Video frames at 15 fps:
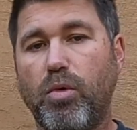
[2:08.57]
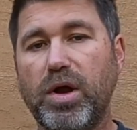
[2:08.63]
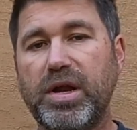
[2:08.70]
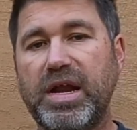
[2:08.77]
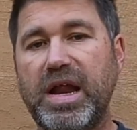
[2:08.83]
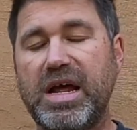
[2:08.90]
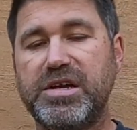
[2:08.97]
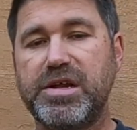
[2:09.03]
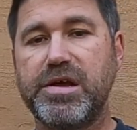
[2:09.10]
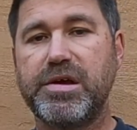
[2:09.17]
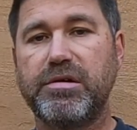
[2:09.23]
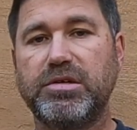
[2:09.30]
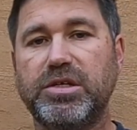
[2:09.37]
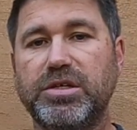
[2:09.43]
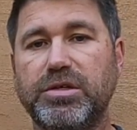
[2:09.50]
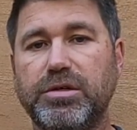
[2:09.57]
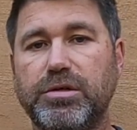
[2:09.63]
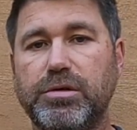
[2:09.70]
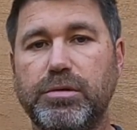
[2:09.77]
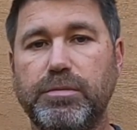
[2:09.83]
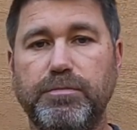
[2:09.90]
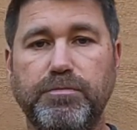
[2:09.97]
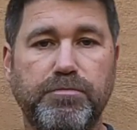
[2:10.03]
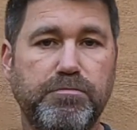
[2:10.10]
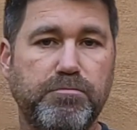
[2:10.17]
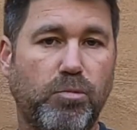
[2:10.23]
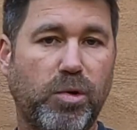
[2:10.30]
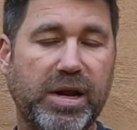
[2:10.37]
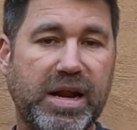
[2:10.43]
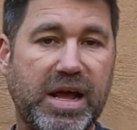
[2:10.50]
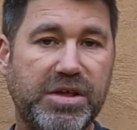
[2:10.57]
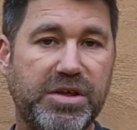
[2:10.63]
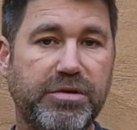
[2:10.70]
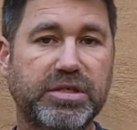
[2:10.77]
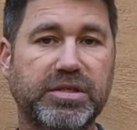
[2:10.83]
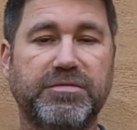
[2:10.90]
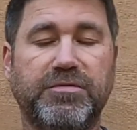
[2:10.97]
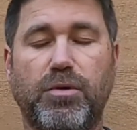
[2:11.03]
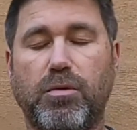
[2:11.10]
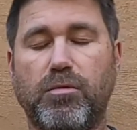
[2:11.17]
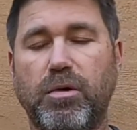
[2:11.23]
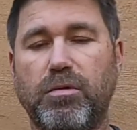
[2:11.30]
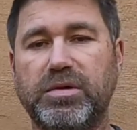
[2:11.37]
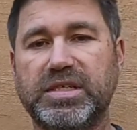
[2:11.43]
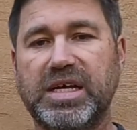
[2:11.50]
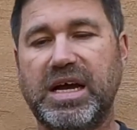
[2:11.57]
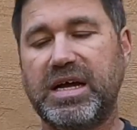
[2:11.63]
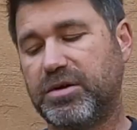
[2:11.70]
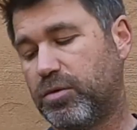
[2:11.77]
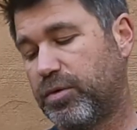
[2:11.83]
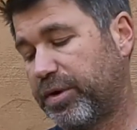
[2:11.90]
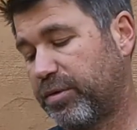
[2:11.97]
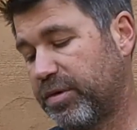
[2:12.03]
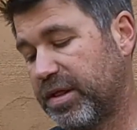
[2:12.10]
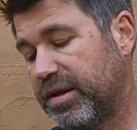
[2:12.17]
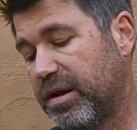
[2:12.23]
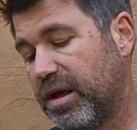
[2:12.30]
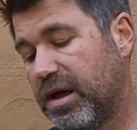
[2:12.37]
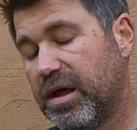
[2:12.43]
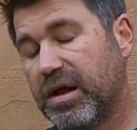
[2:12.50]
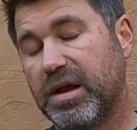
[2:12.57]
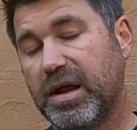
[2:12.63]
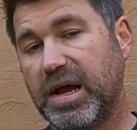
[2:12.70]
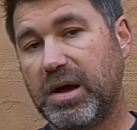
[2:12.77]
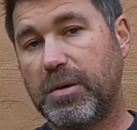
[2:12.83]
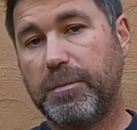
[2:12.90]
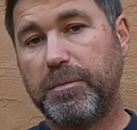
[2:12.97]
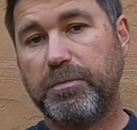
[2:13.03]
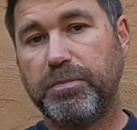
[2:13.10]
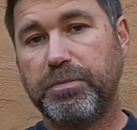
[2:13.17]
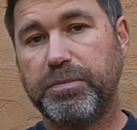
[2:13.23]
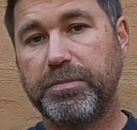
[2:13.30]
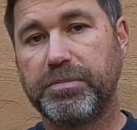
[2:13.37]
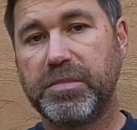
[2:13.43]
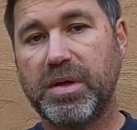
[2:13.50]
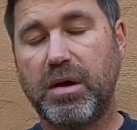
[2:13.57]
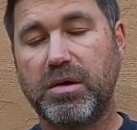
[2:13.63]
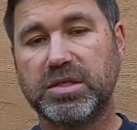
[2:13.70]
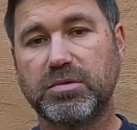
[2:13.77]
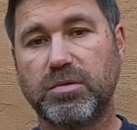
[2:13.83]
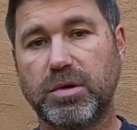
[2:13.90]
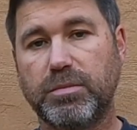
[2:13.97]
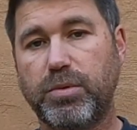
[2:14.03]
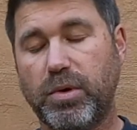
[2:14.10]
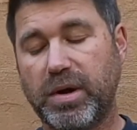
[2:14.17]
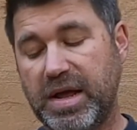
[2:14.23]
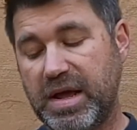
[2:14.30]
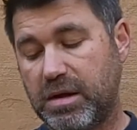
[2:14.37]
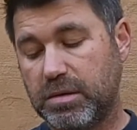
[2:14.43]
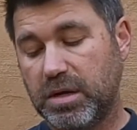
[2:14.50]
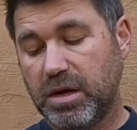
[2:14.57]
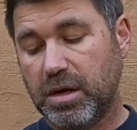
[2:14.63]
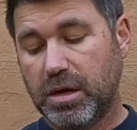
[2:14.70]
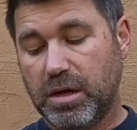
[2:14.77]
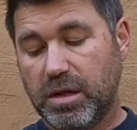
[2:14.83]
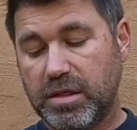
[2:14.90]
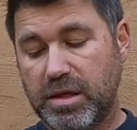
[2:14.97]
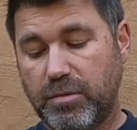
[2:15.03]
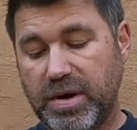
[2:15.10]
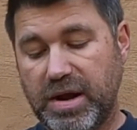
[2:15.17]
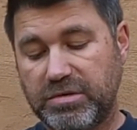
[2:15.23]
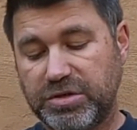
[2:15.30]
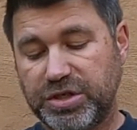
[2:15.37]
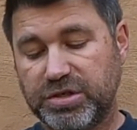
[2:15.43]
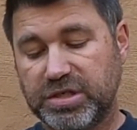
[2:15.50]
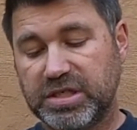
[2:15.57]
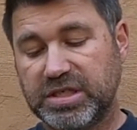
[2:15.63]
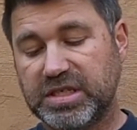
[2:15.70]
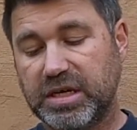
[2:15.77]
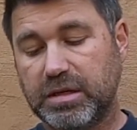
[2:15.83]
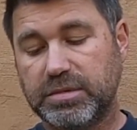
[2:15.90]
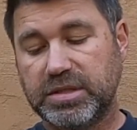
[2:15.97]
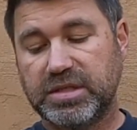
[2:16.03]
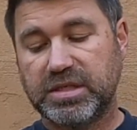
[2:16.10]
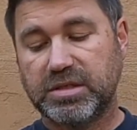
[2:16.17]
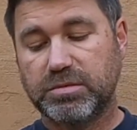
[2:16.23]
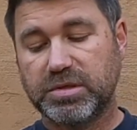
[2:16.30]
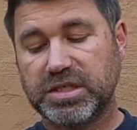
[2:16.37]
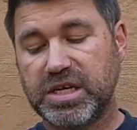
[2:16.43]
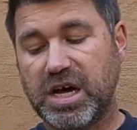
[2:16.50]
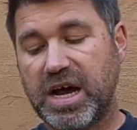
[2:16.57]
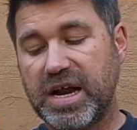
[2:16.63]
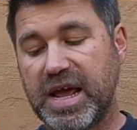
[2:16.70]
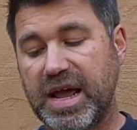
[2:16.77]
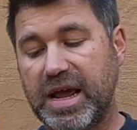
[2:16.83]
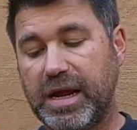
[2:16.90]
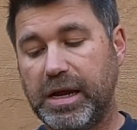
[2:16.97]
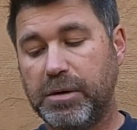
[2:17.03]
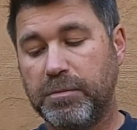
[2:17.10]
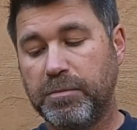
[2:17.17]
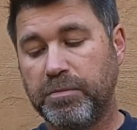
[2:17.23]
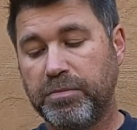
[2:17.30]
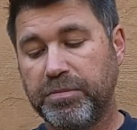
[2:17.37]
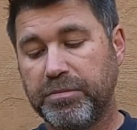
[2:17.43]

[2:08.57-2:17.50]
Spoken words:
what did I use it for? What was I doing with it? Now, I also want to point out that when I was using this helmet, this was not a,